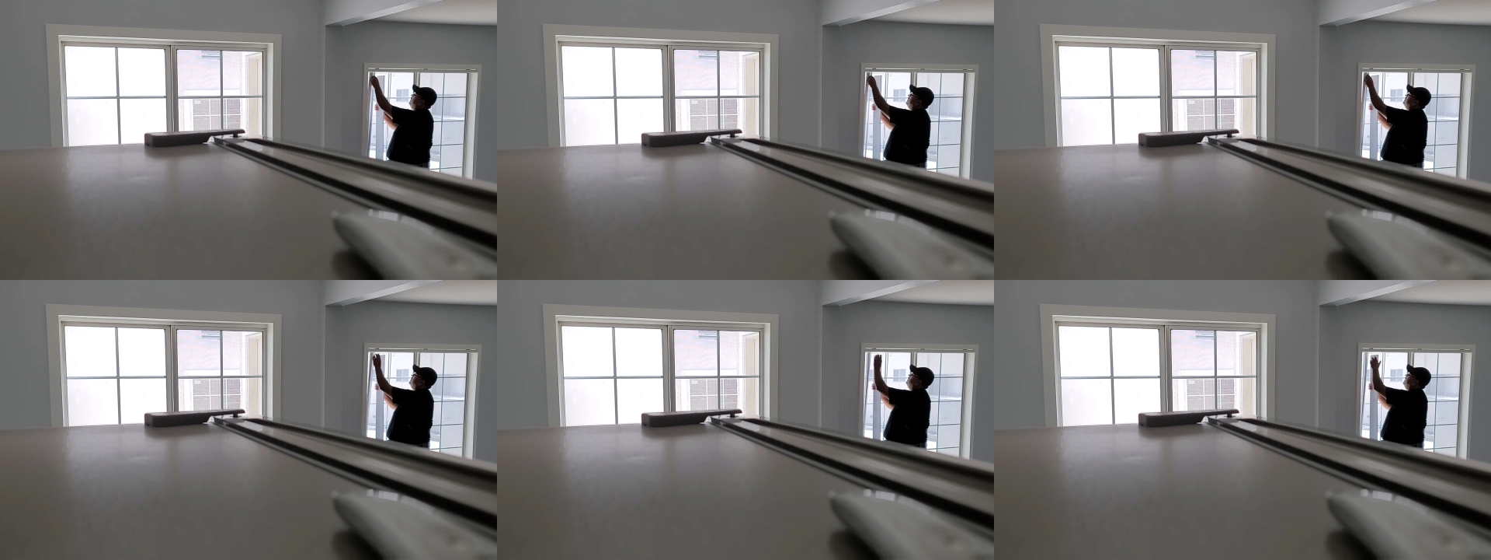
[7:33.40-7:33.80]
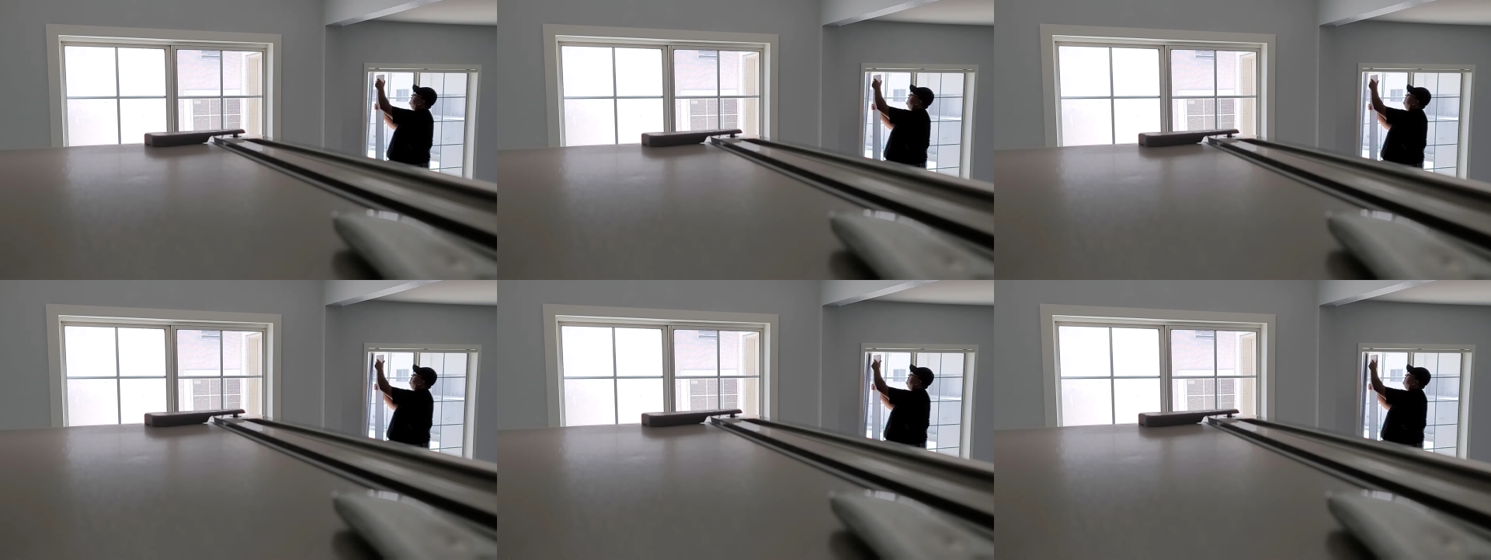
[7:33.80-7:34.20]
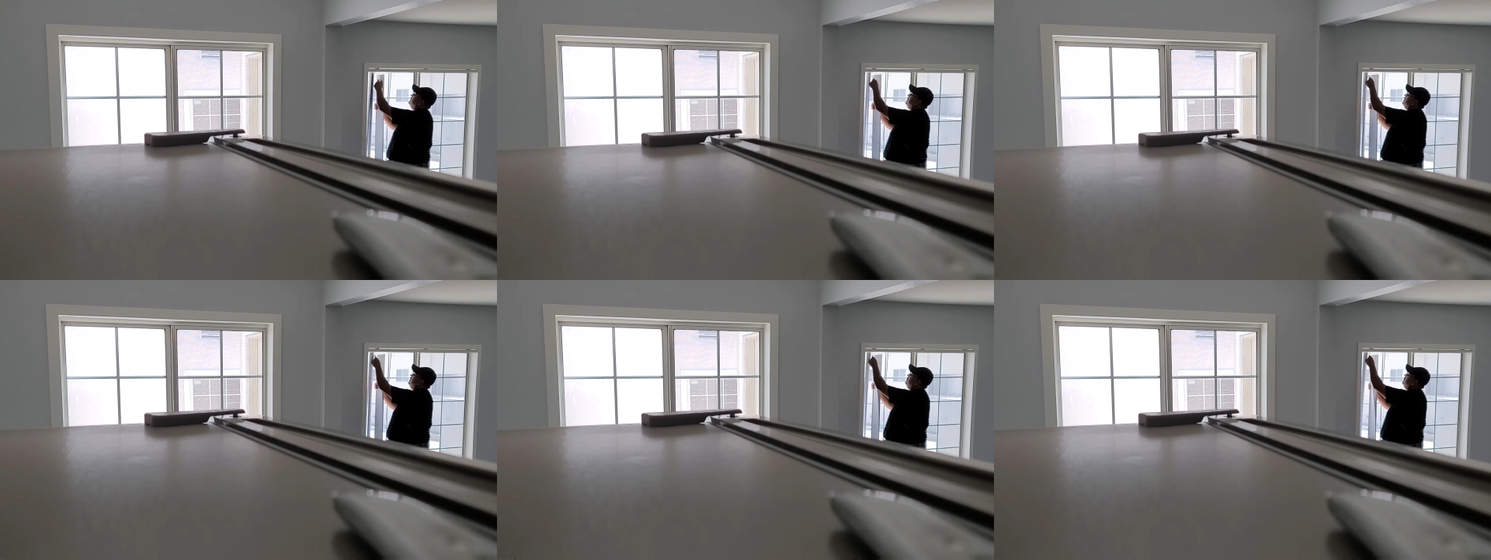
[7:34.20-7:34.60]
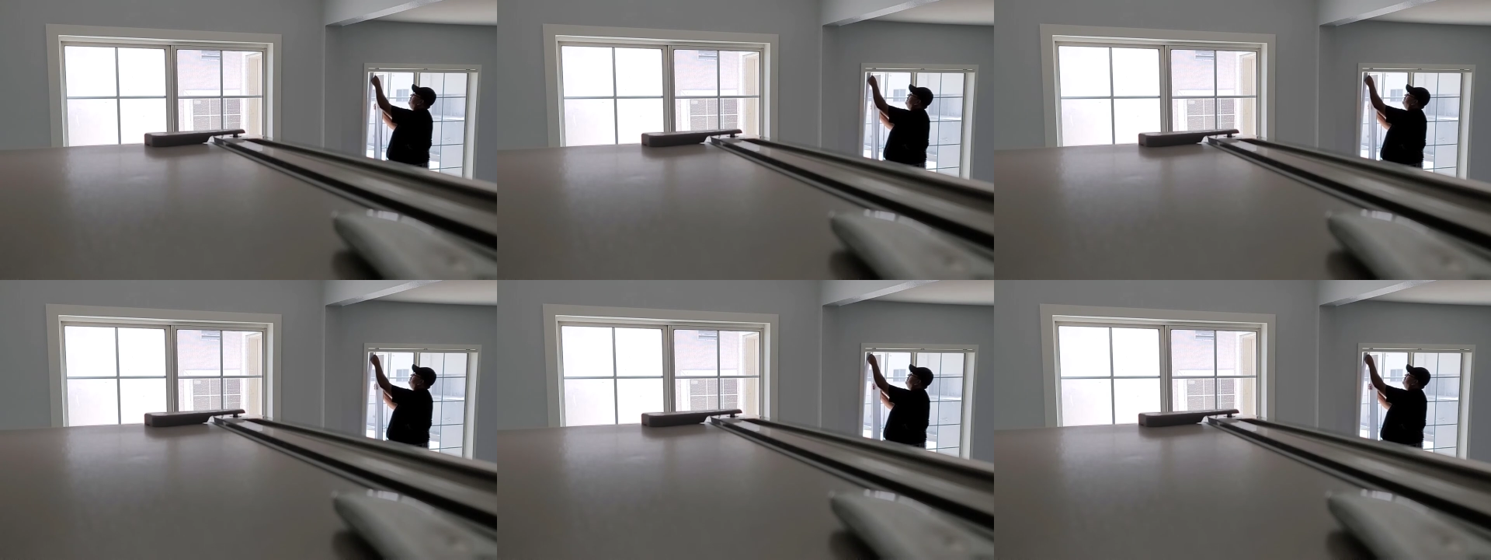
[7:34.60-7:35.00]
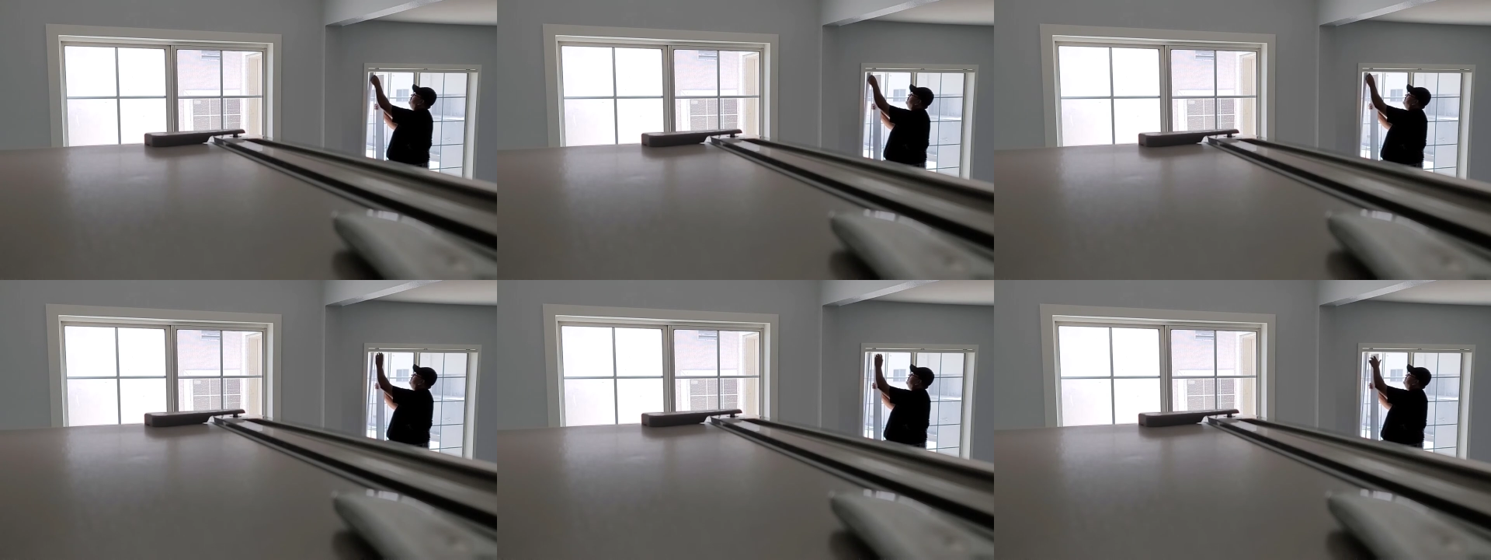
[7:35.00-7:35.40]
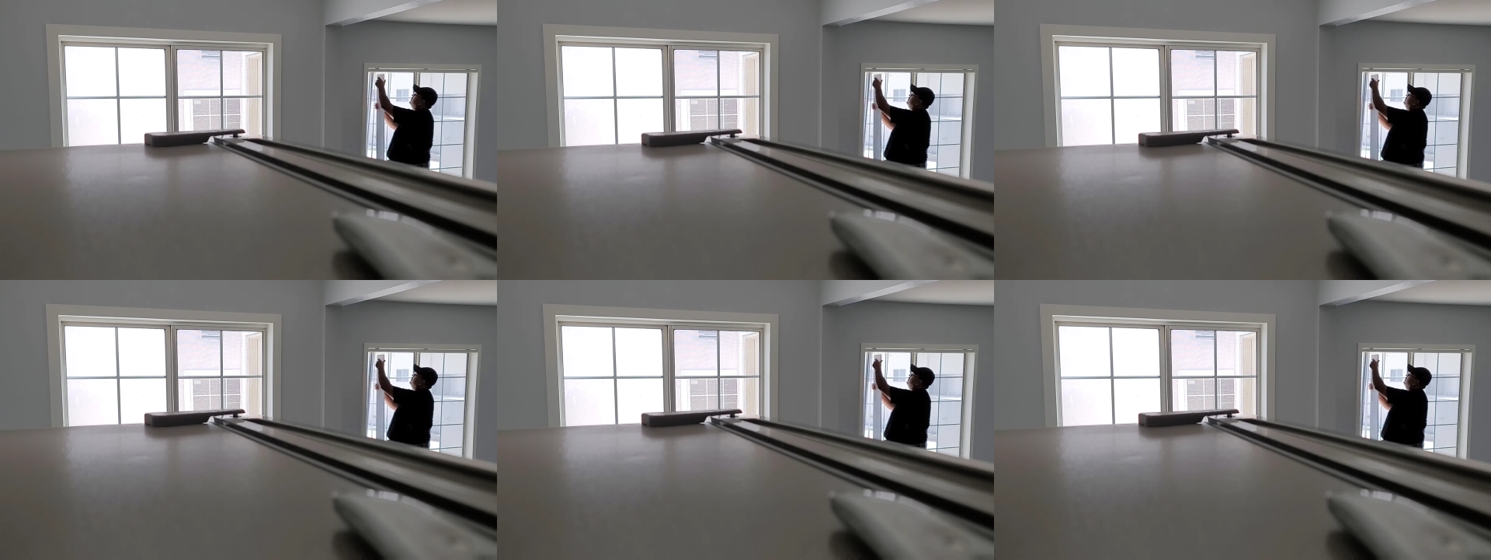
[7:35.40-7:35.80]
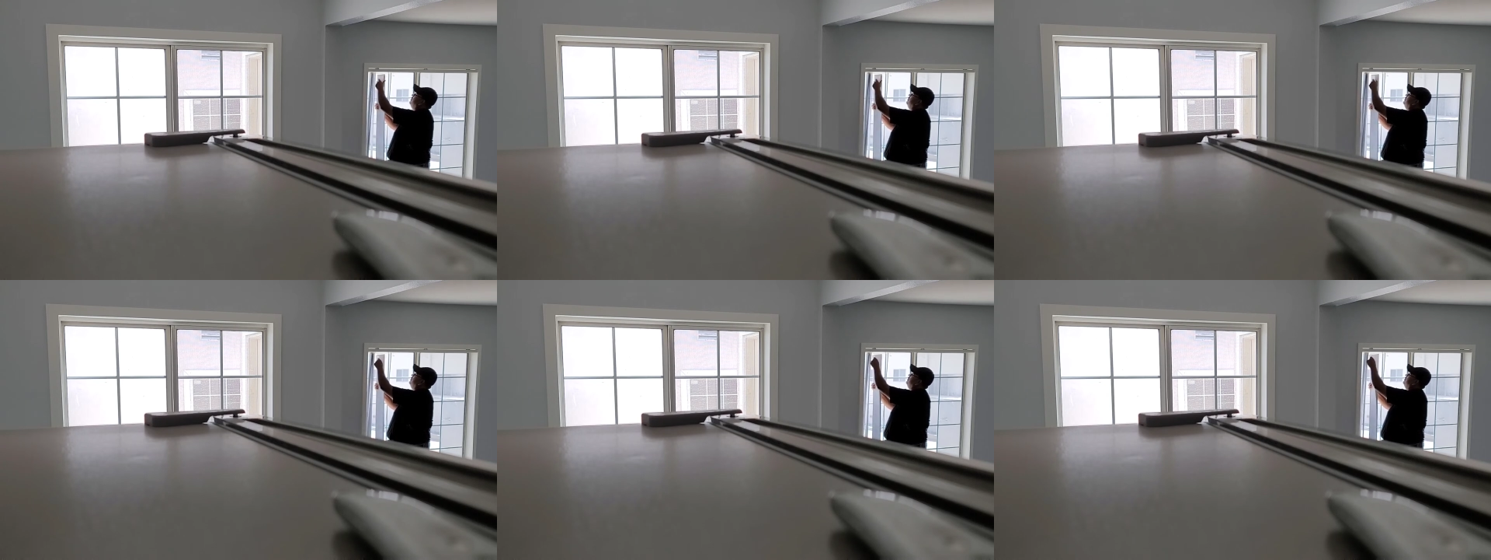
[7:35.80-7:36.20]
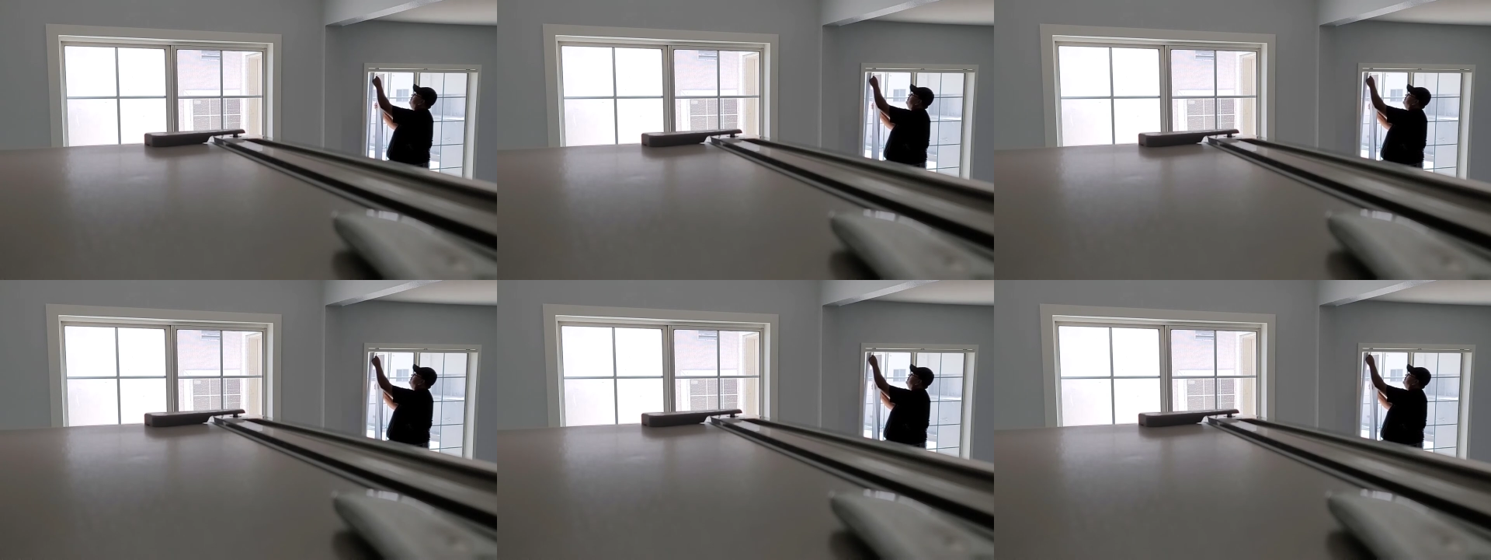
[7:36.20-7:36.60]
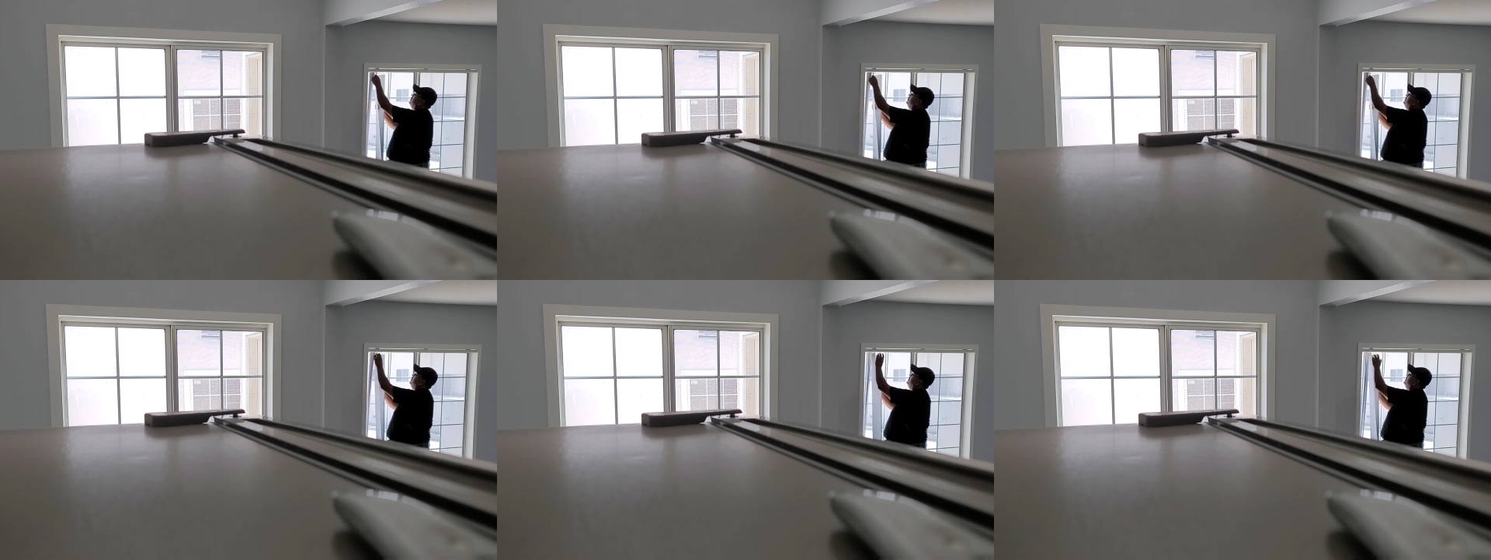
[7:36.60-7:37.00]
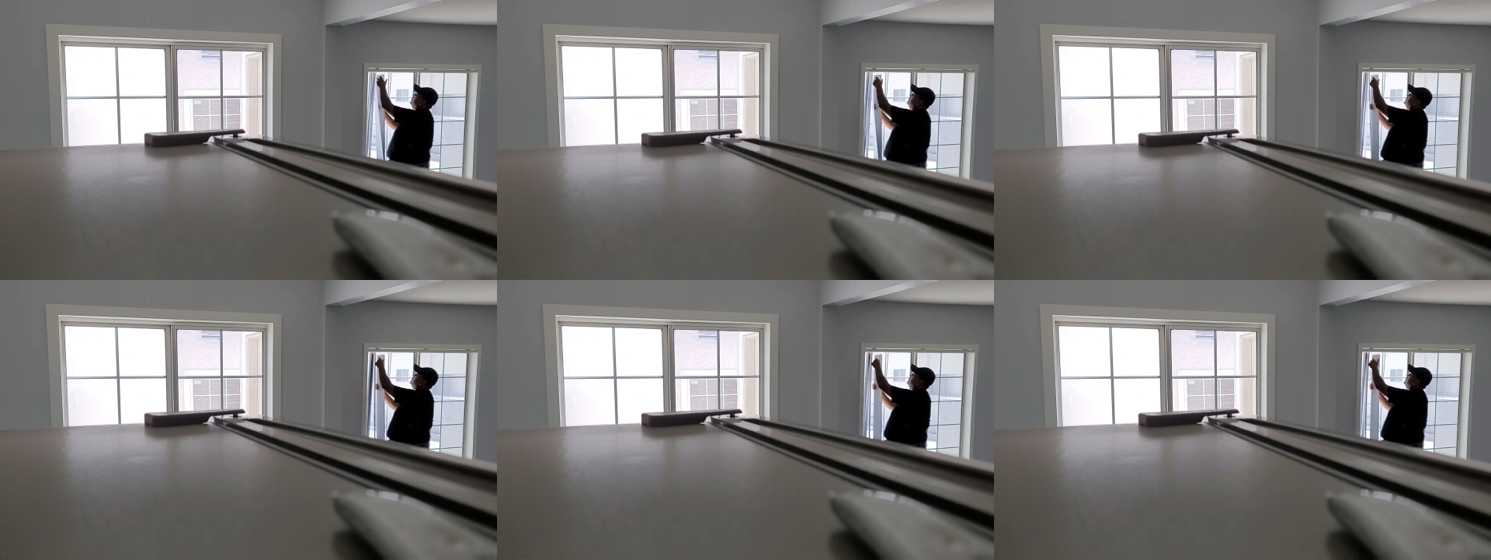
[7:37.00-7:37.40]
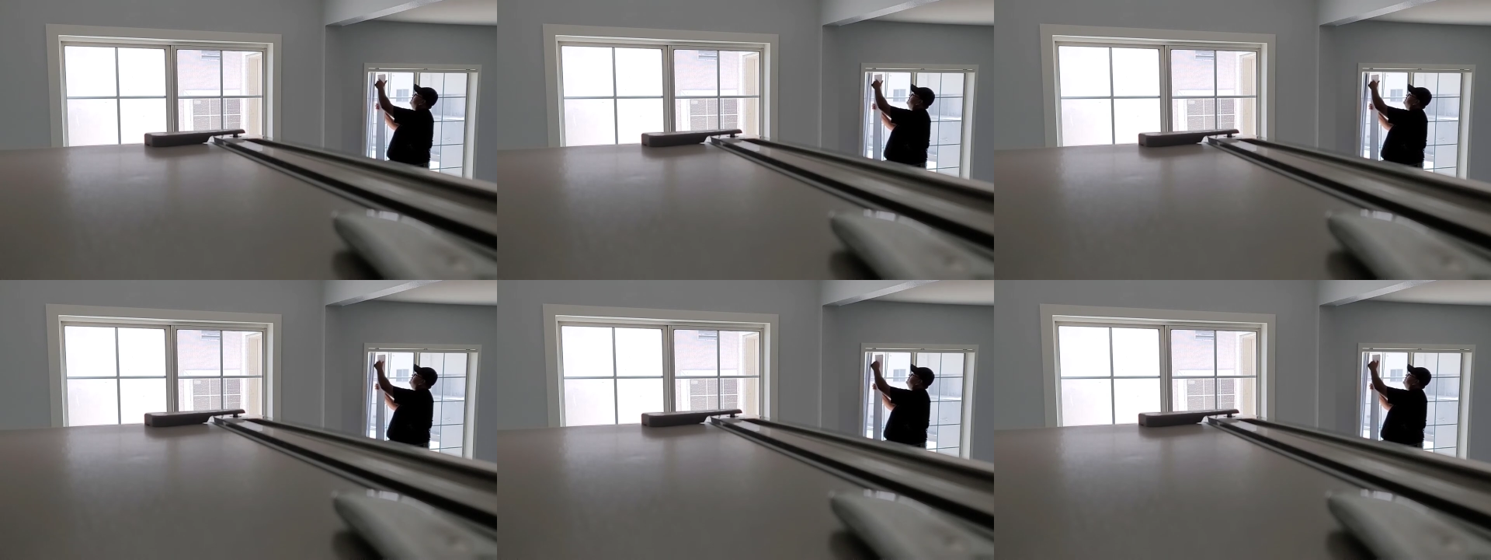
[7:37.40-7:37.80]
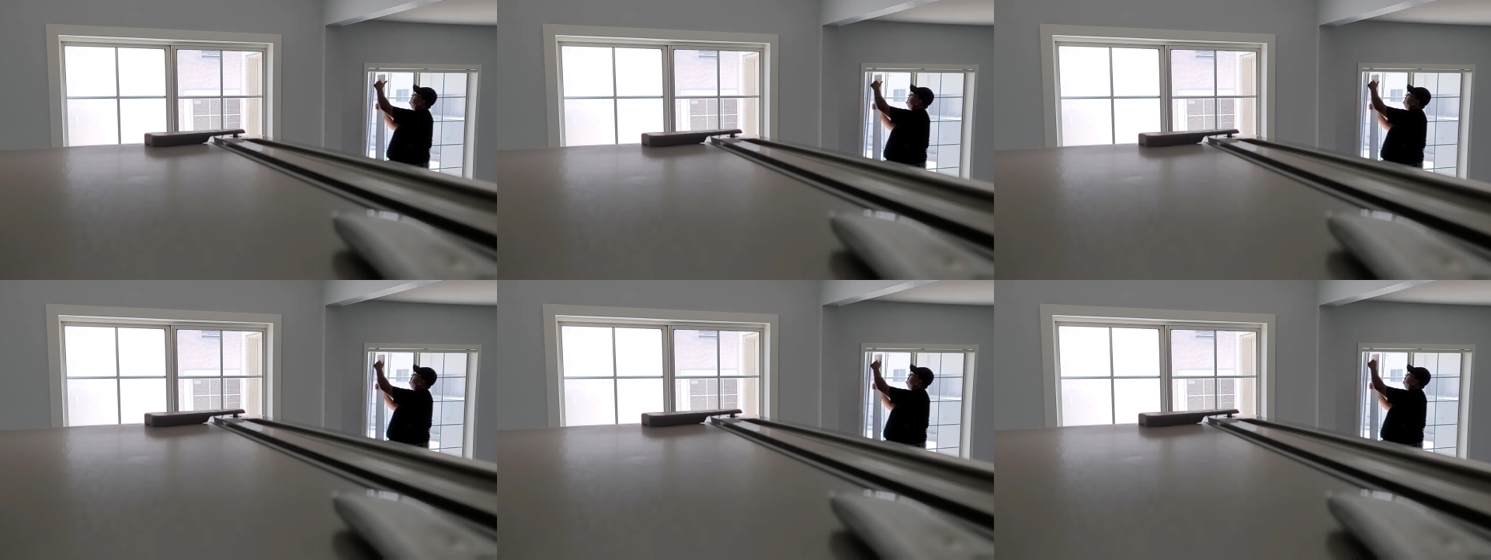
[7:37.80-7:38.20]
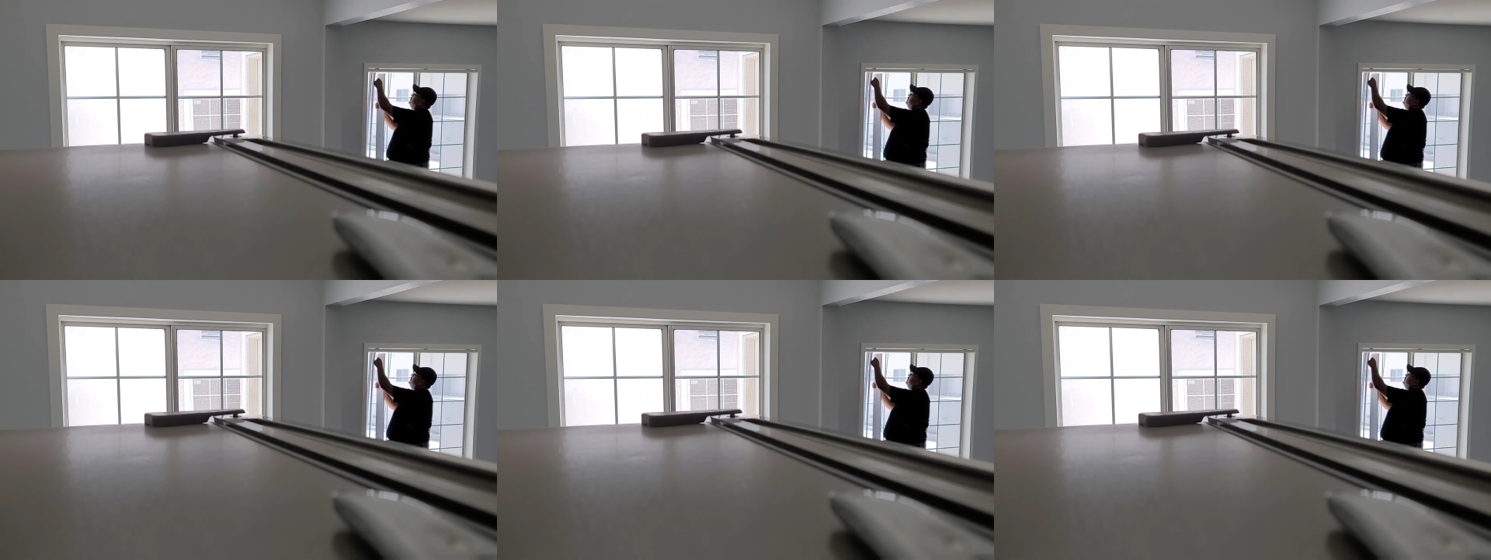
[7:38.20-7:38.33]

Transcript: Nobody's mouth can be seen.